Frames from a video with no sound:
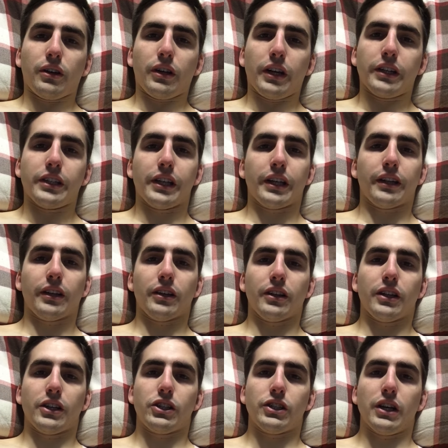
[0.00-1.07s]
I take a
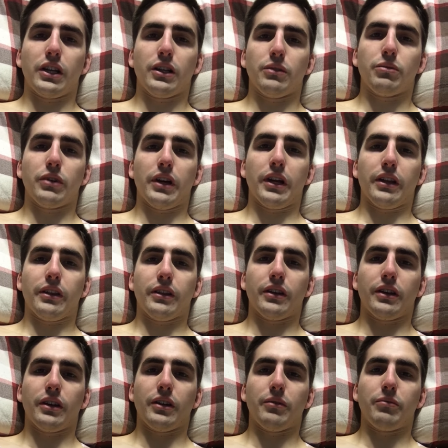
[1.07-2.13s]
nice shallow breath.
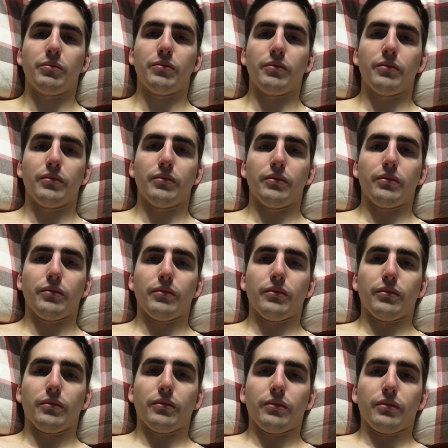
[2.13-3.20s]
I
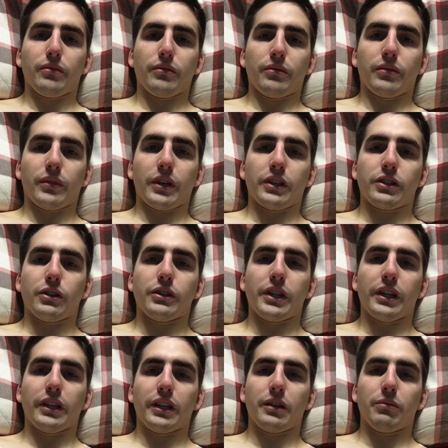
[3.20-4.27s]
start to
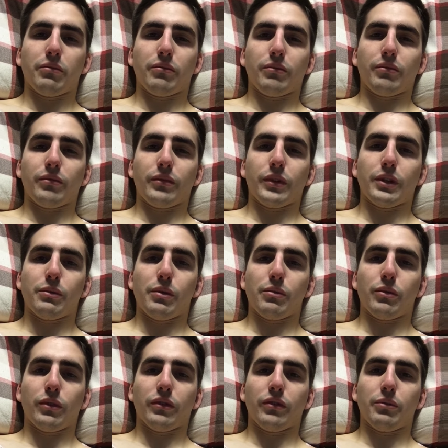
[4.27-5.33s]
take like a little bit
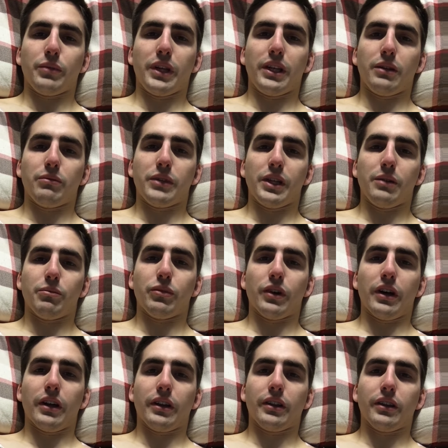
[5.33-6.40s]
more of a medium deep
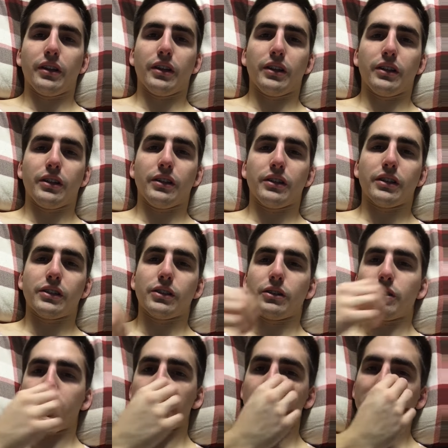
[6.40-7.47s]
breath, and it doesn't
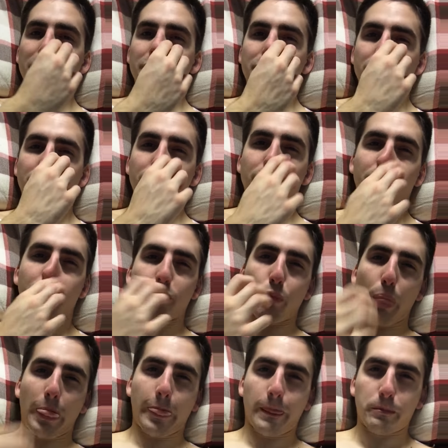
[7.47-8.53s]
hurt too much.
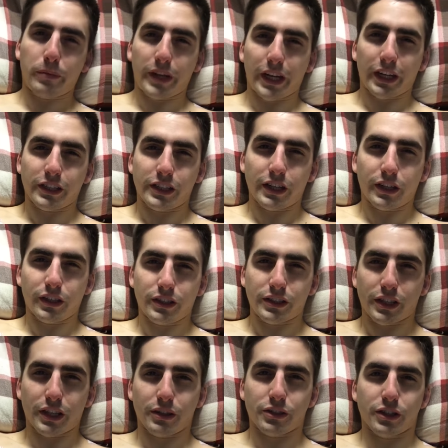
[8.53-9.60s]
But I can tell it's
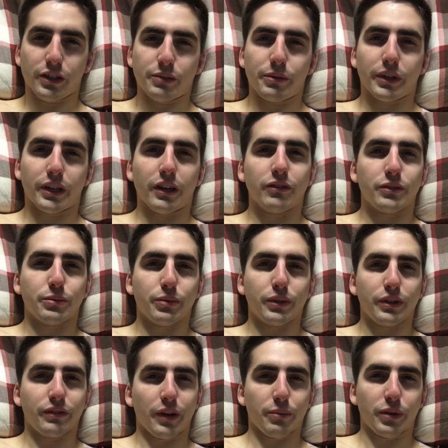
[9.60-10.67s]
gonna start to be uncomfortable
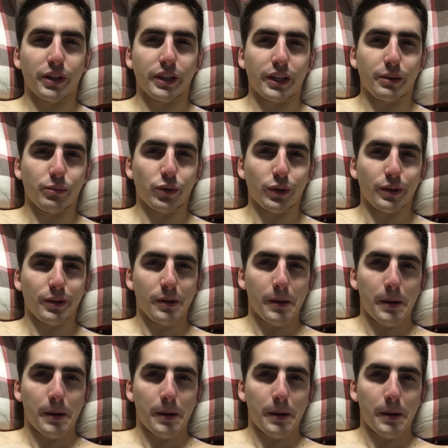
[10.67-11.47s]
if I breathe anymore.